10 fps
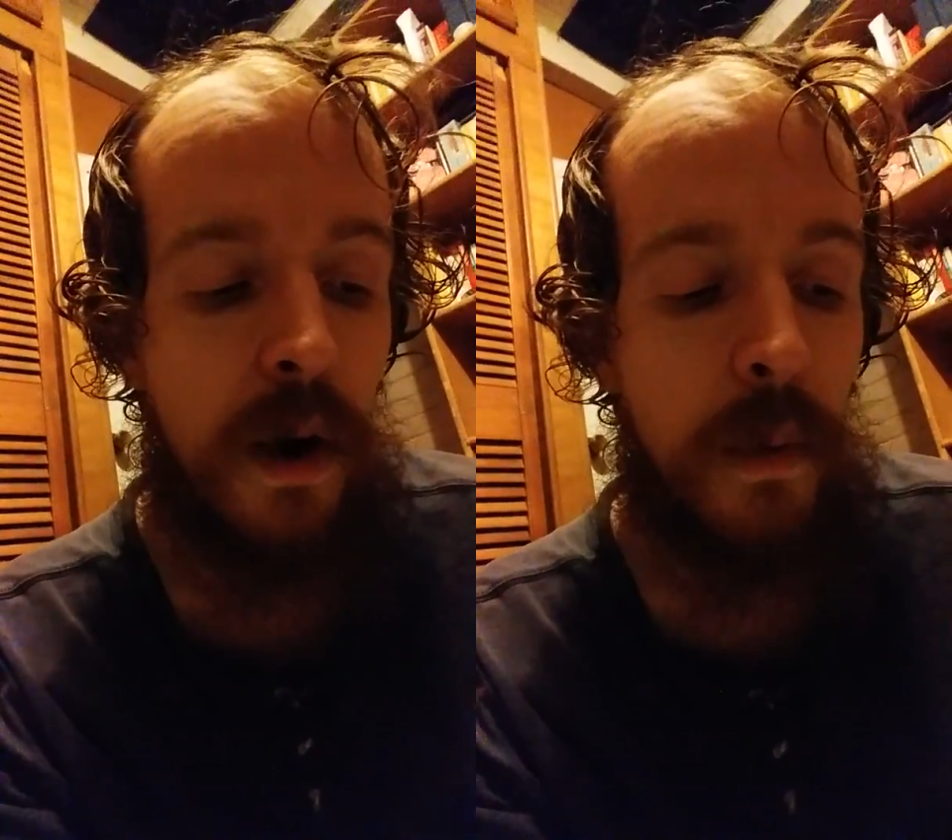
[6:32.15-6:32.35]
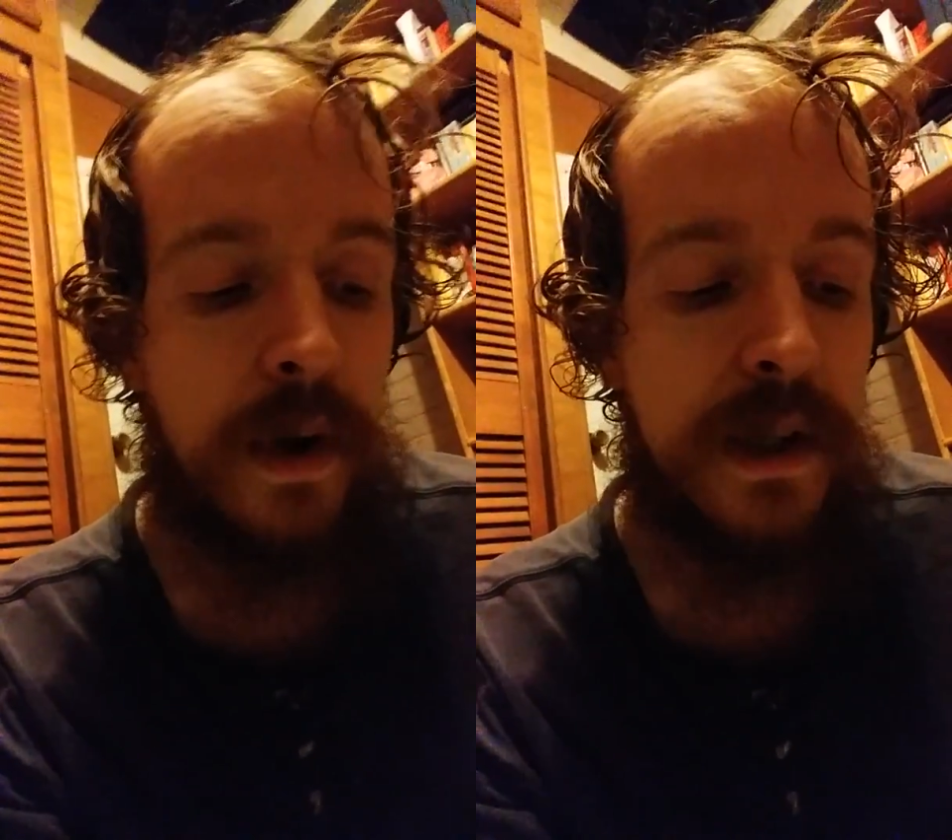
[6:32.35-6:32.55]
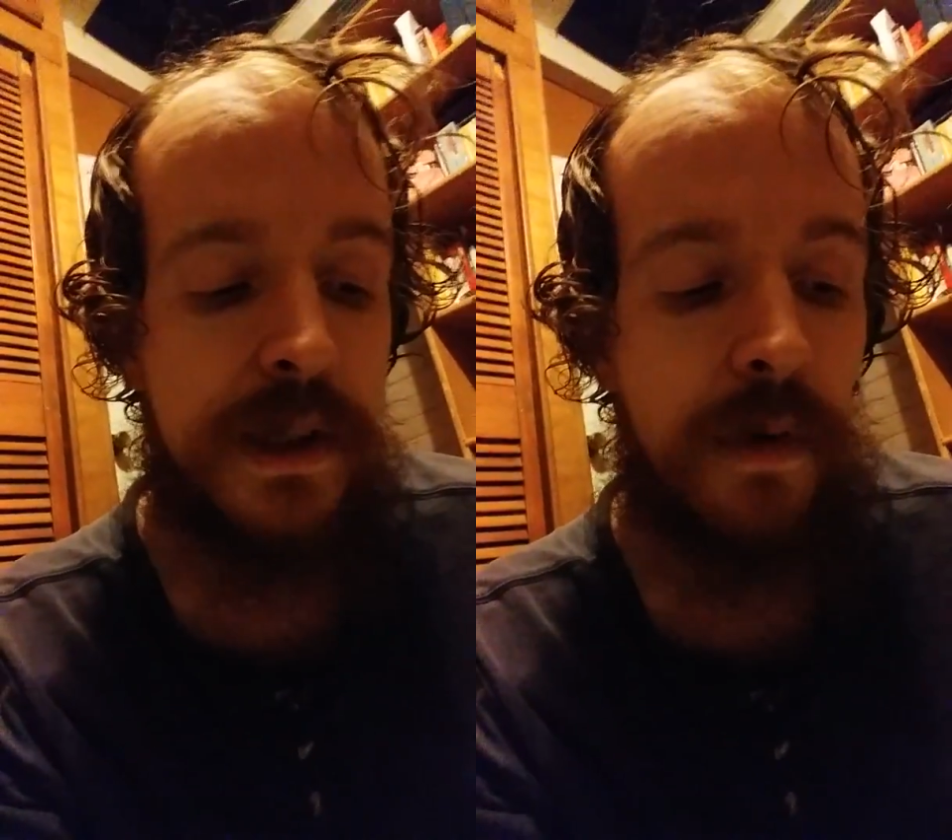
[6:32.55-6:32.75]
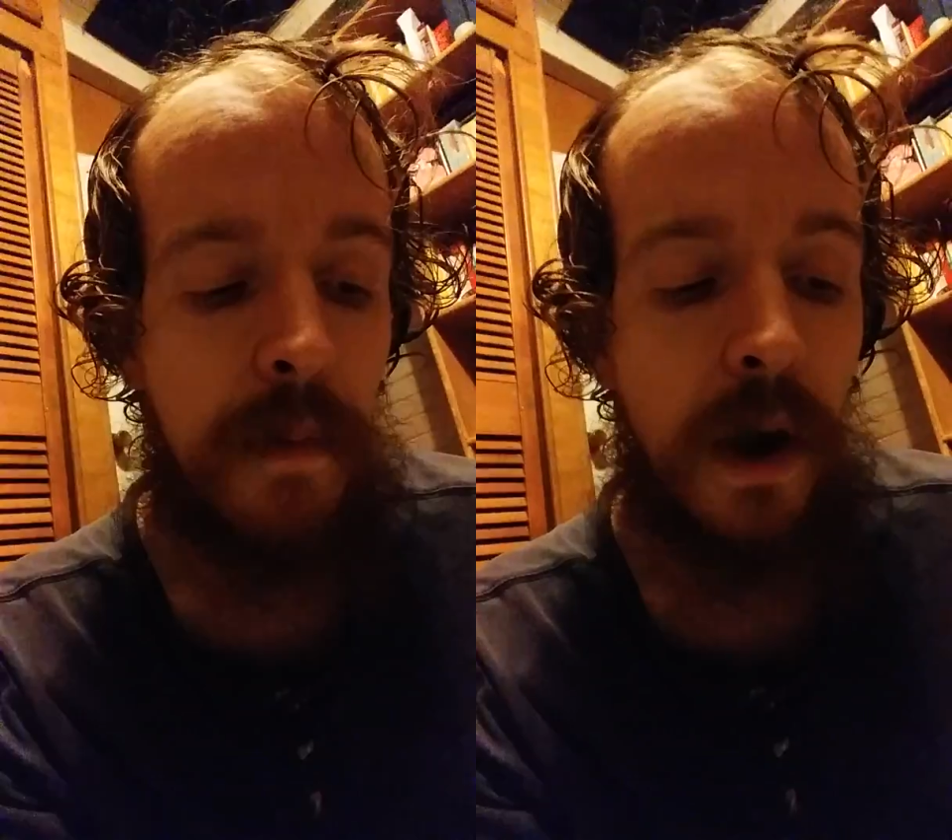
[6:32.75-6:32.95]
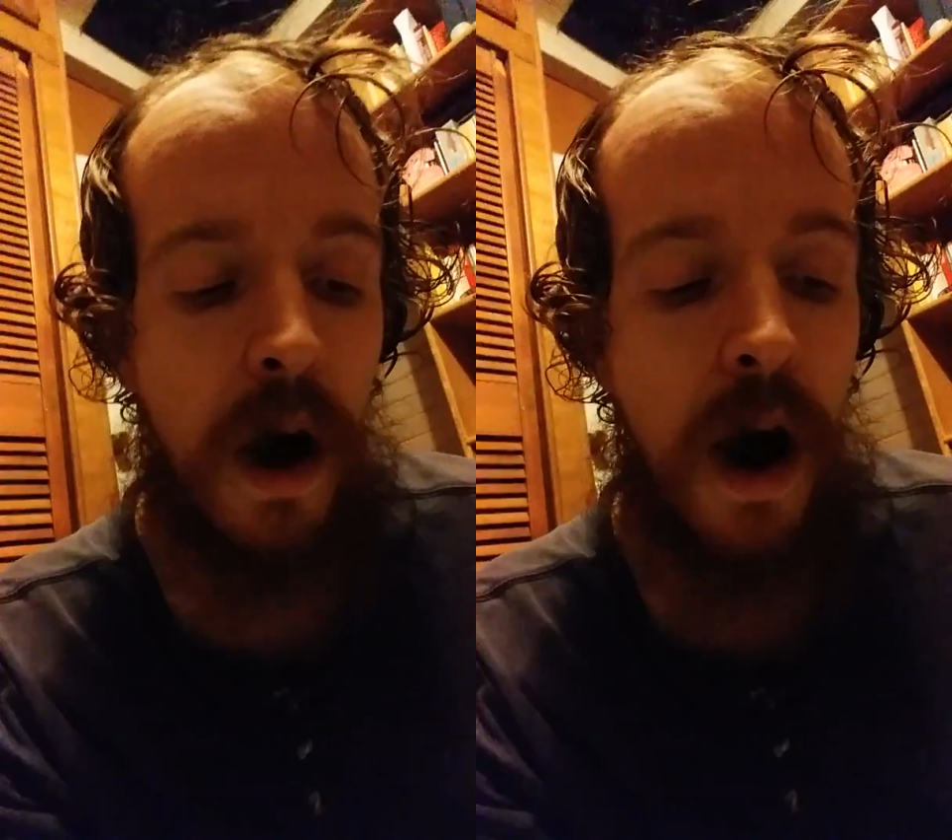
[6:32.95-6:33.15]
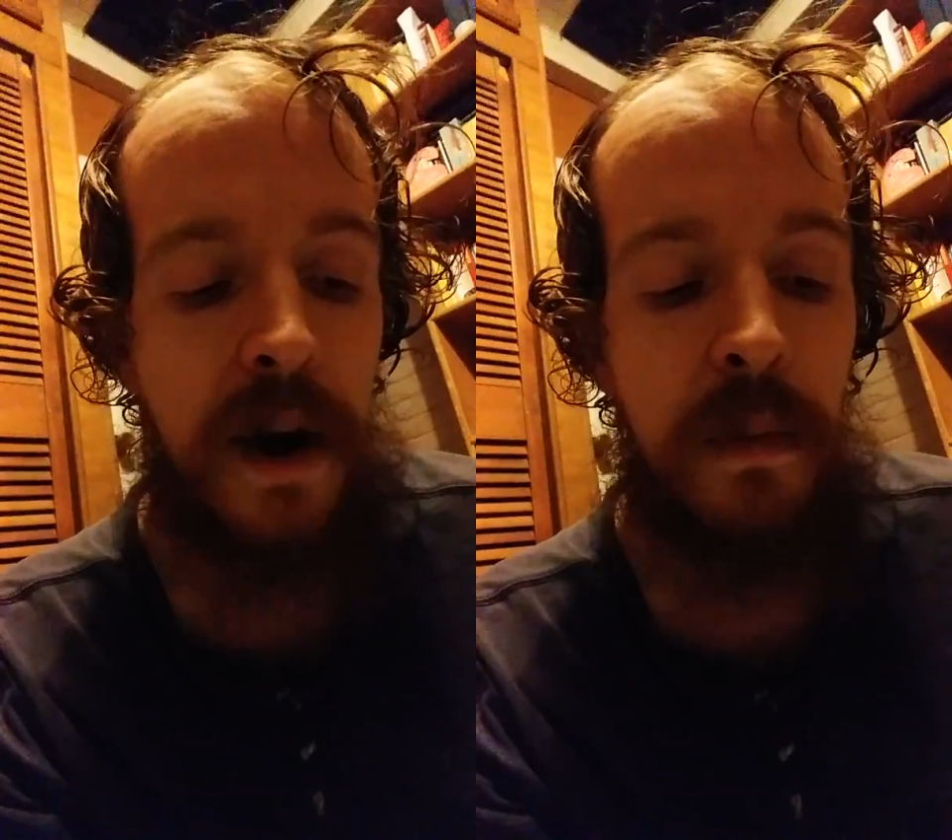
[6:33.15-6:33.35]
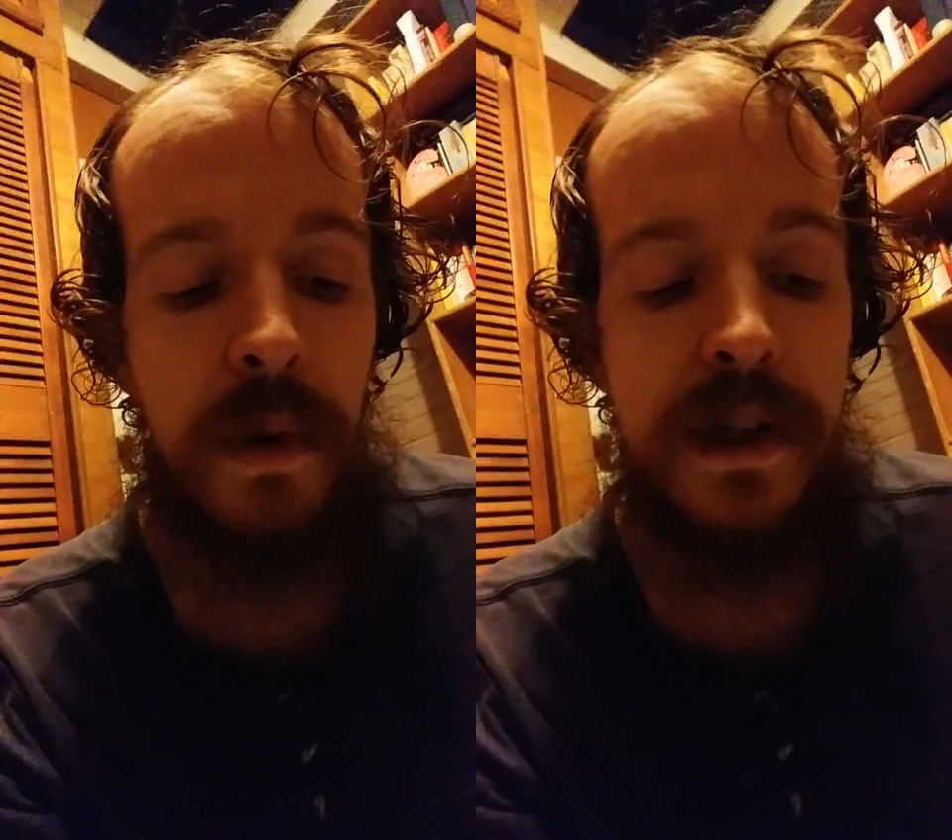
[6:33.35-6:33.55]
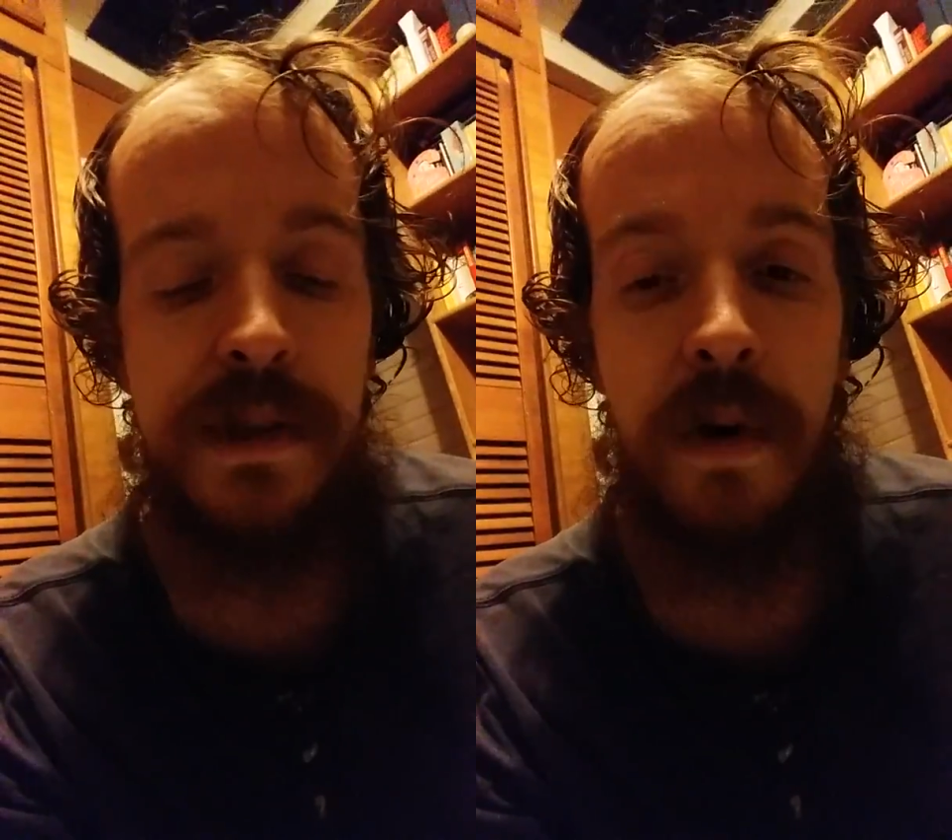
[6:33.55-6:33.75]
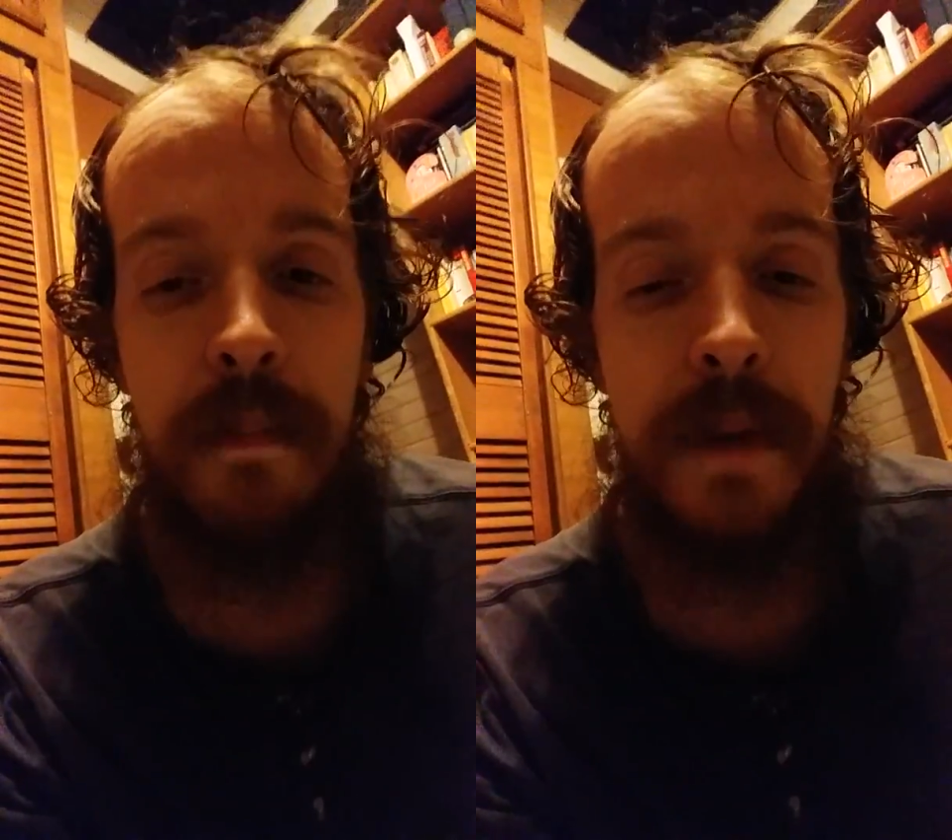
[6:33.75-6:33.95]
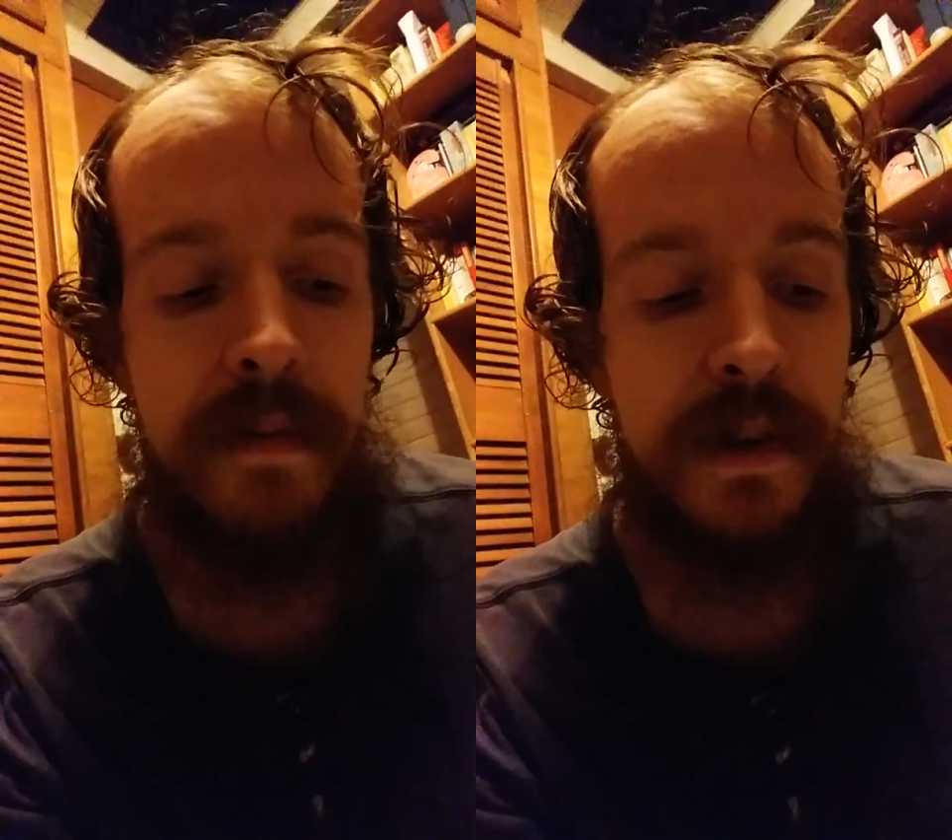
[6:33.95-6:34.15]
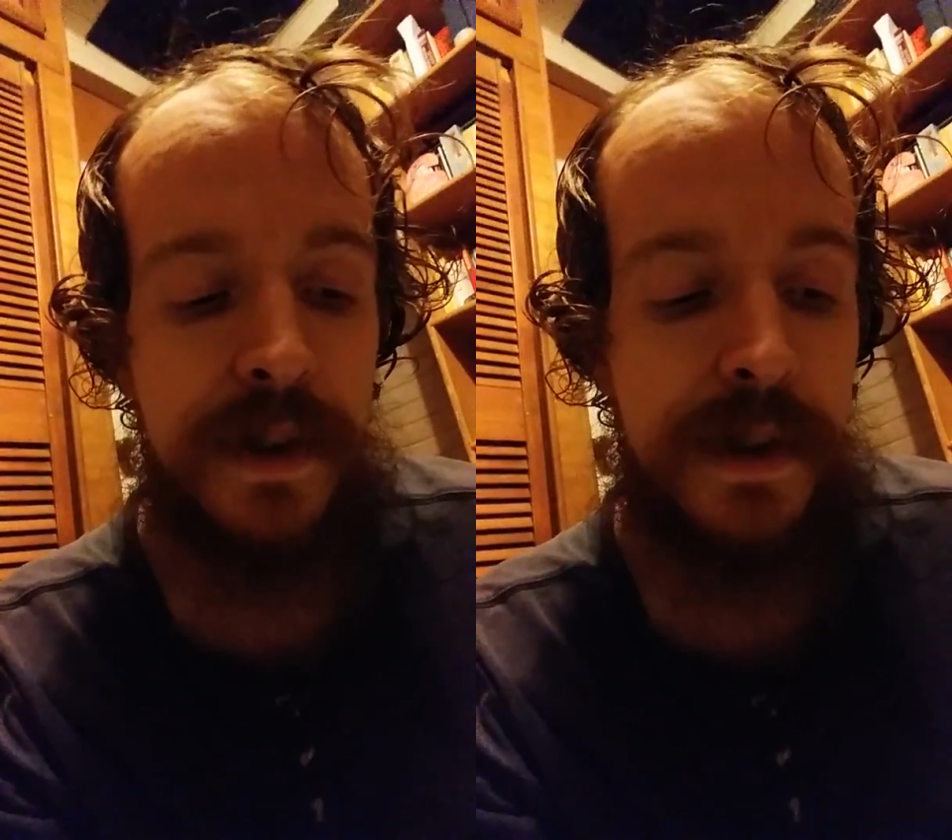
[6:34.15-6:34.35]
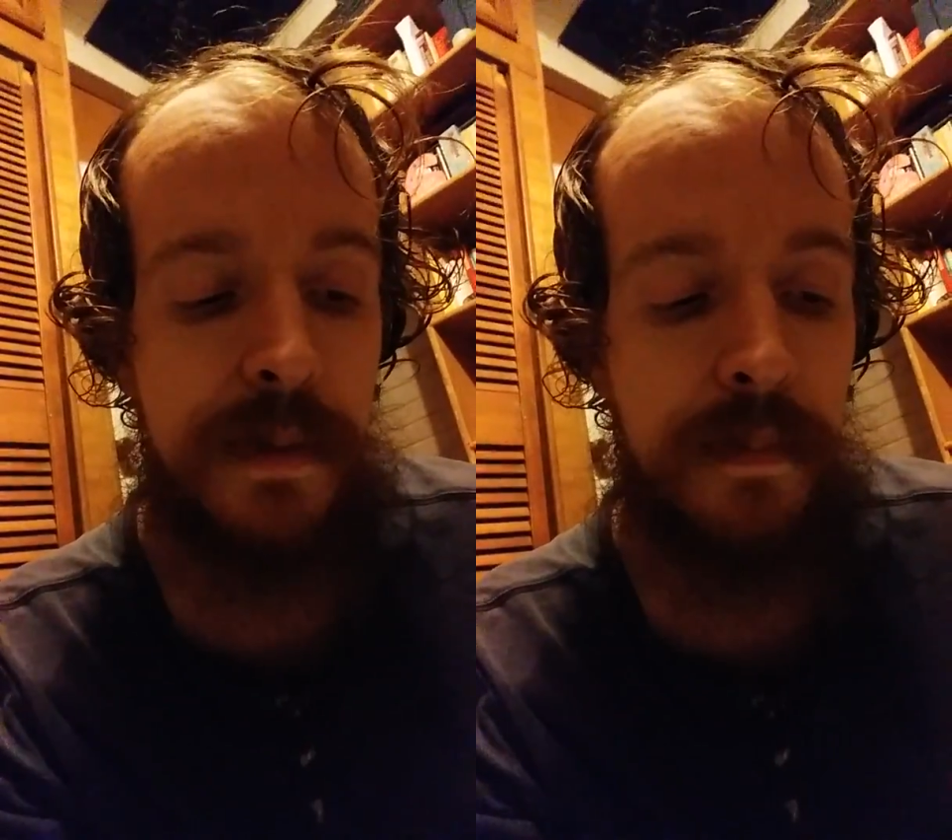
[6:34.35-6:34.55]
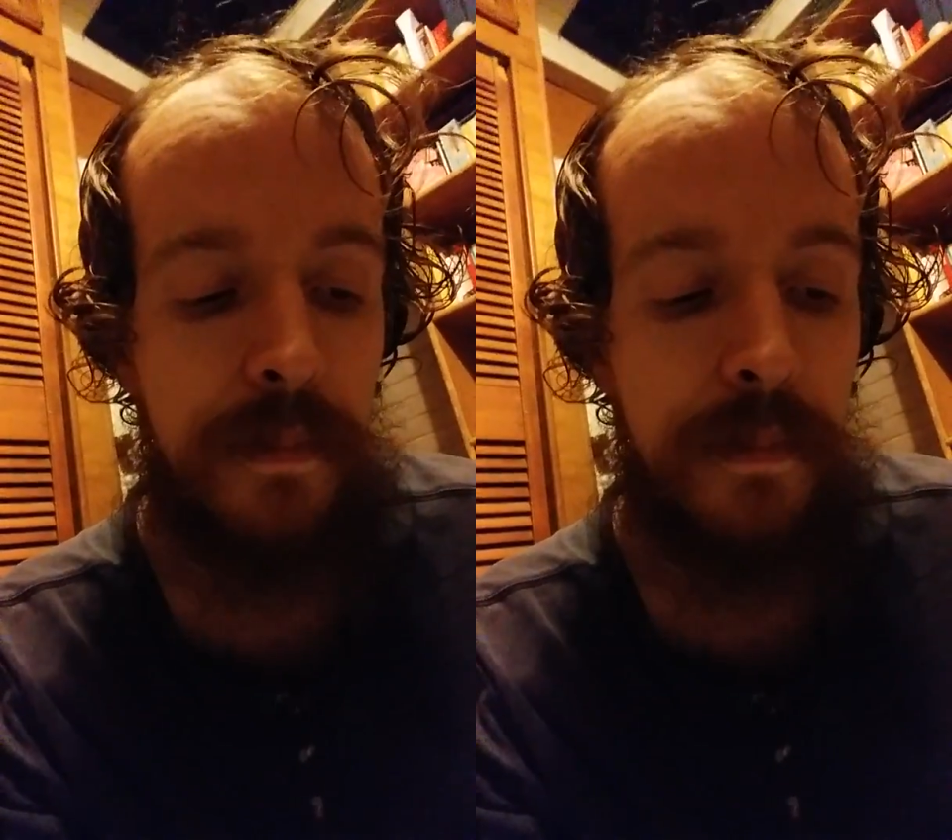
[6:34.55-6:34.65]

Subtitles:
what is from God and what is from devils.